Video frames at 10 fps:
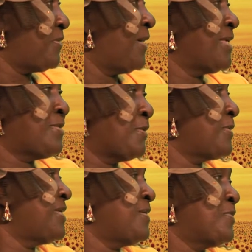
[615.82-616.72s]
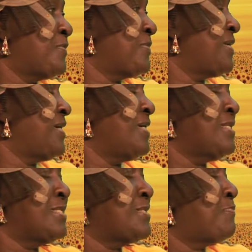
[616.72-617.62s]
I totally agree.
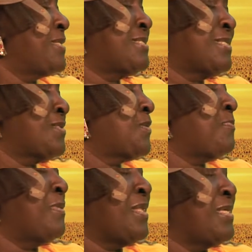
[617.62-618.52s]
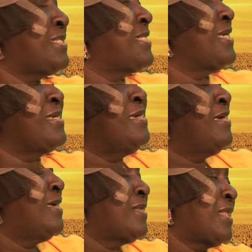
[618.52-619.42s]
It's been such a blessing,
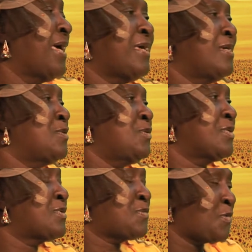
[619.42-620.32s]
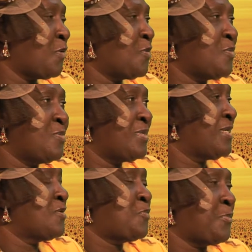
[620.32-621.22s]
and you're so
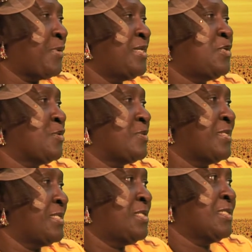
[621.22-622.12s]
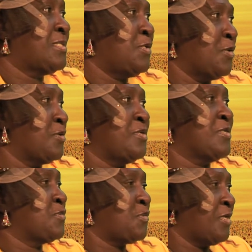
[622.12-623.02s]
inspirational, and just your
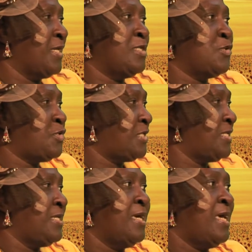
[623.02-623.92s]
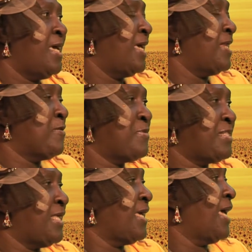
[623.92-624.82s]
energy and
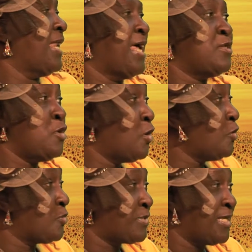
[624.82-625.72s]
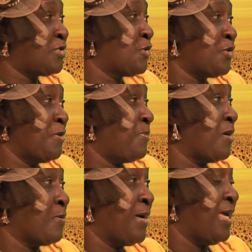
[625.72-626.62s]
everything. And I know that you're going to be
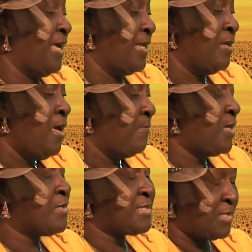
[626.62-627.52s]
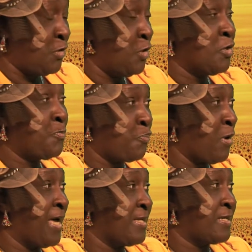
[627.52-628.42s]
all right. And because your
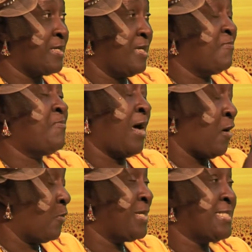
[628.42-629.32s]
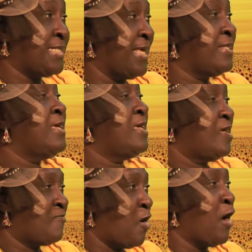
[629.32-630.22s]
product, I always said,
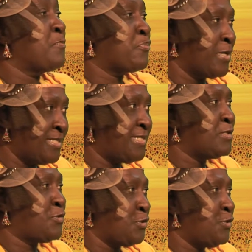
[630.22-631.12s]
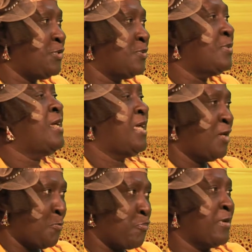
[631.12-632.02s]
if God brings it to you,
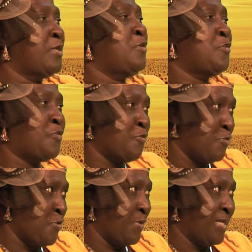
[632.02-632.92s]
He'll bring you through it.